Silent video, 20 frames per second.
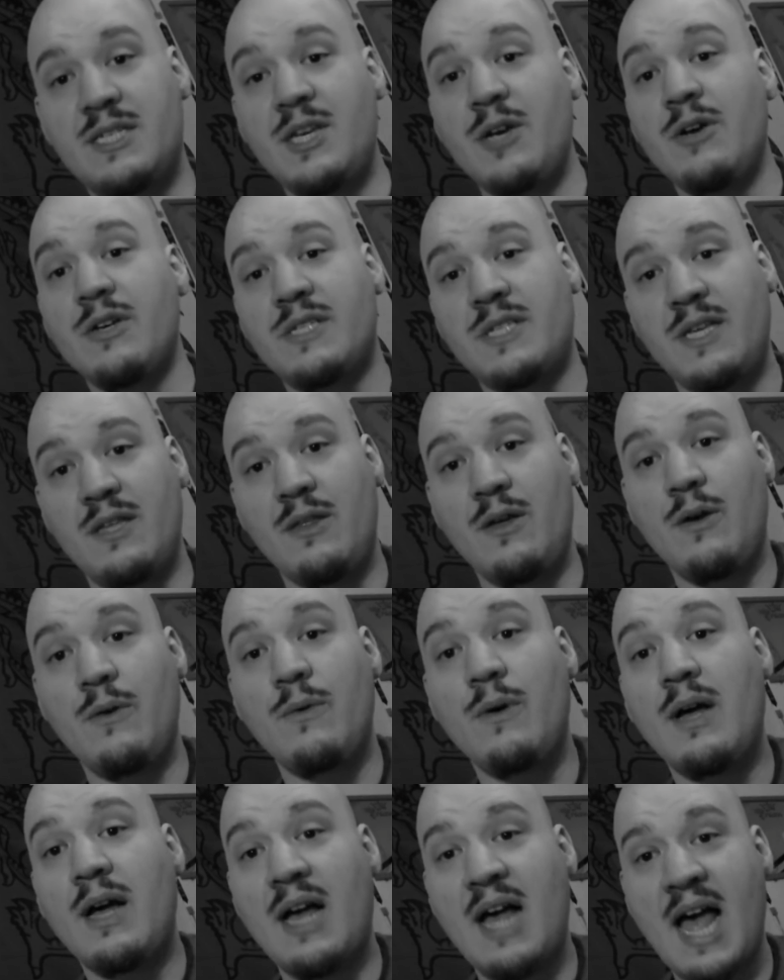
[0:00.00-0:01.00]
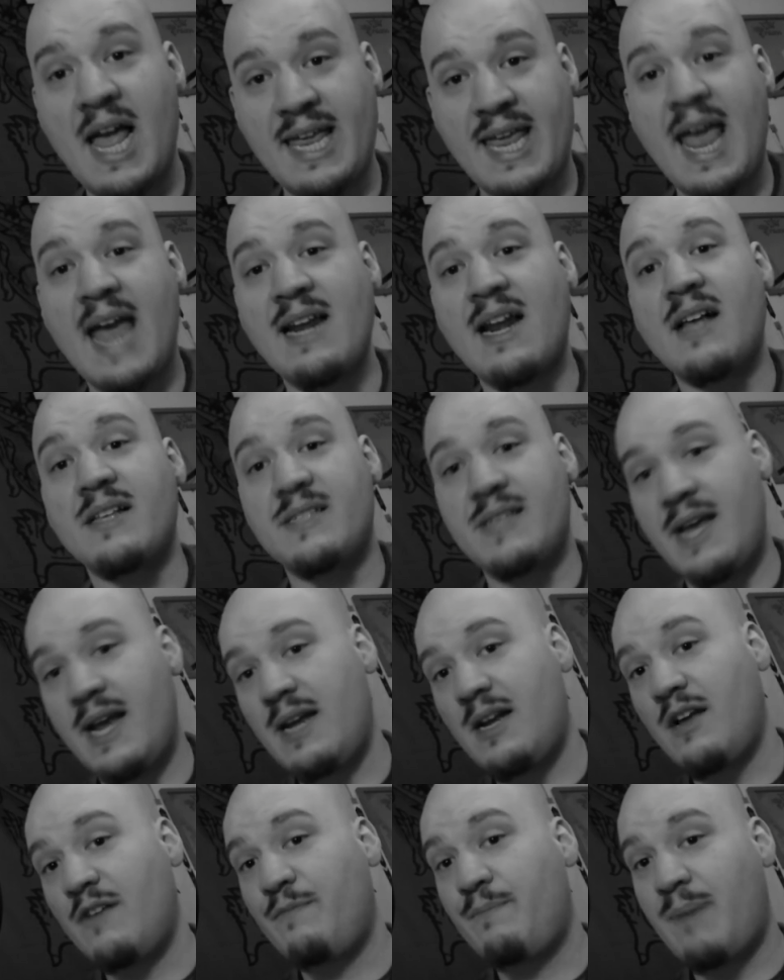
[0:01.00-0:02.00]
Seriously though, I cannot say
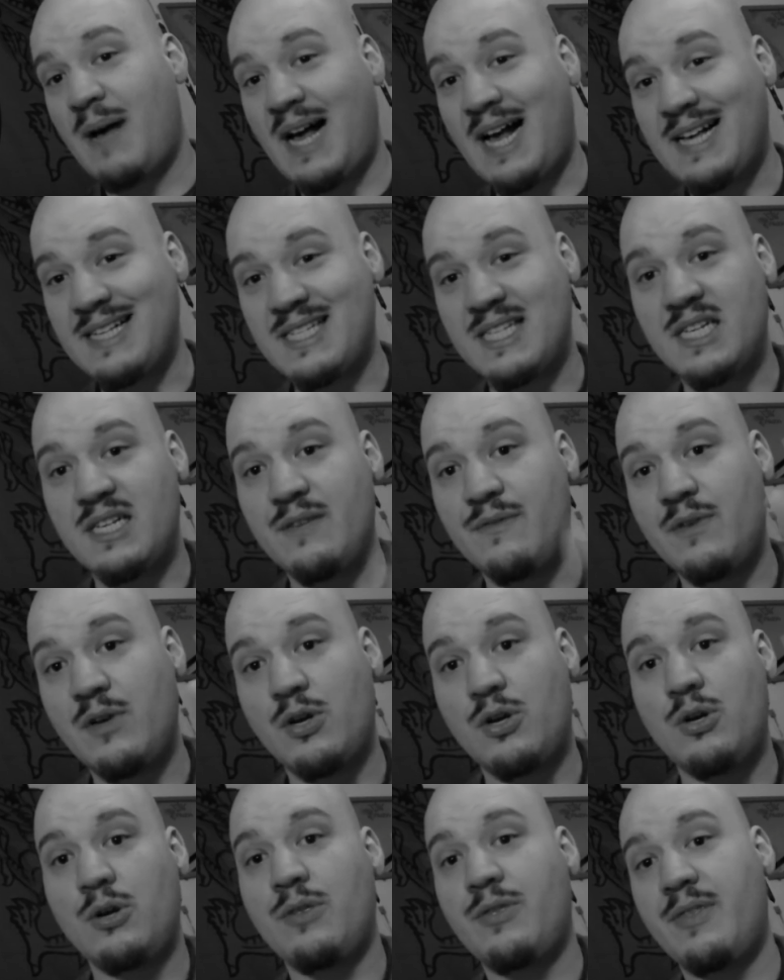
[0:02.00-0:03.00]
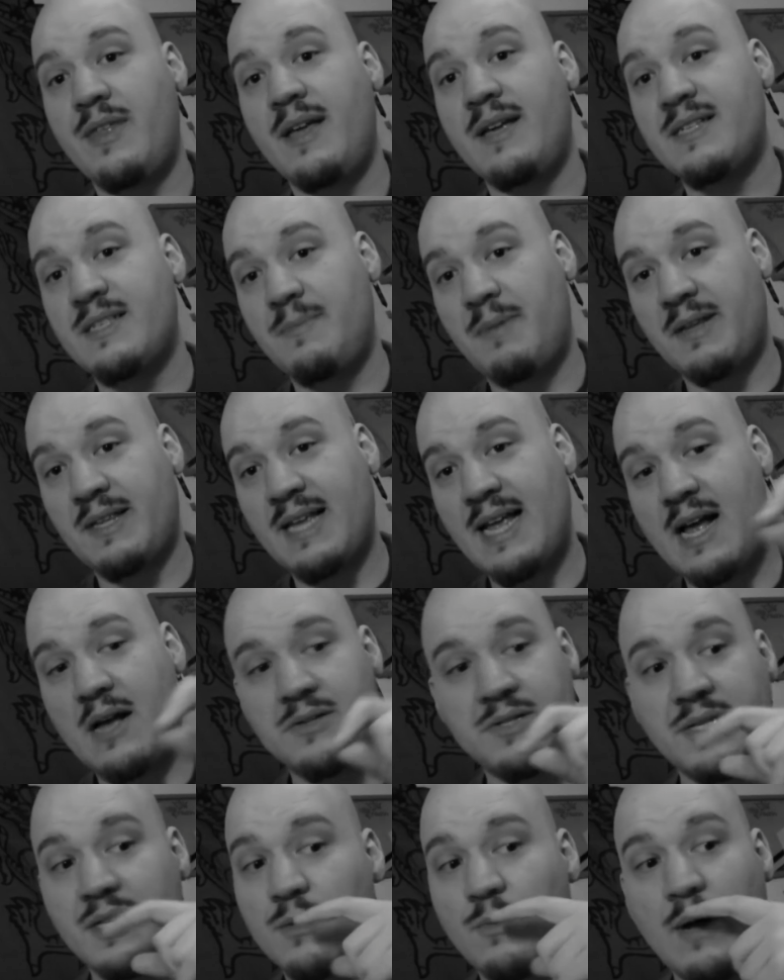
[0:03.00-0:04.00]
enough positive, good things about the
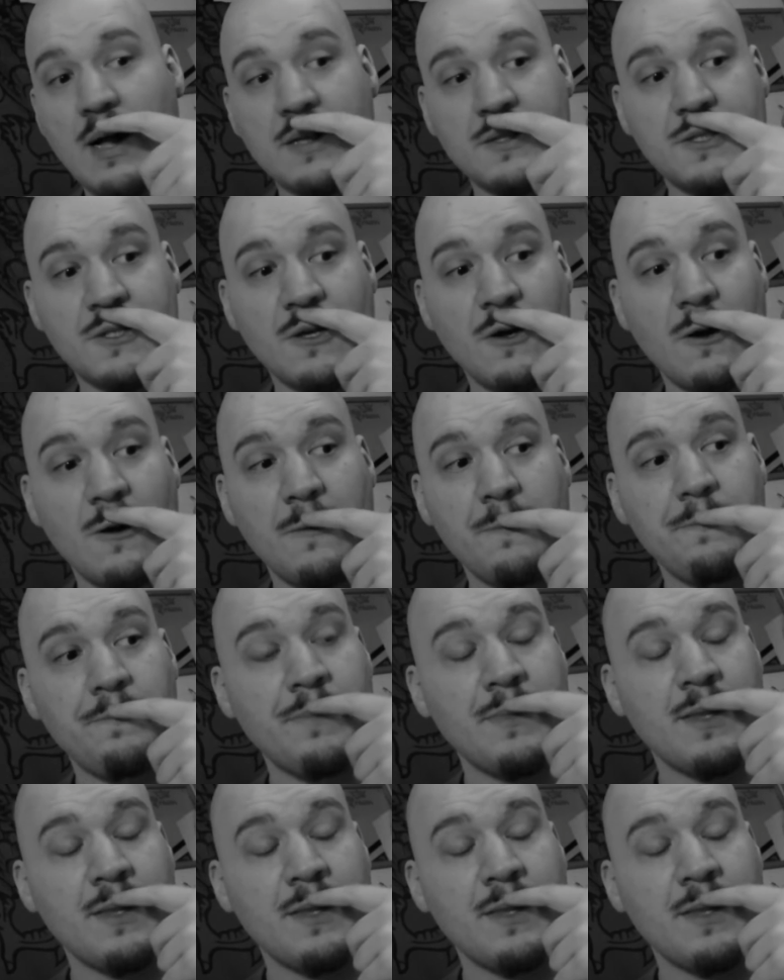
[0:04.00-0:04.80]
housing in WildStar.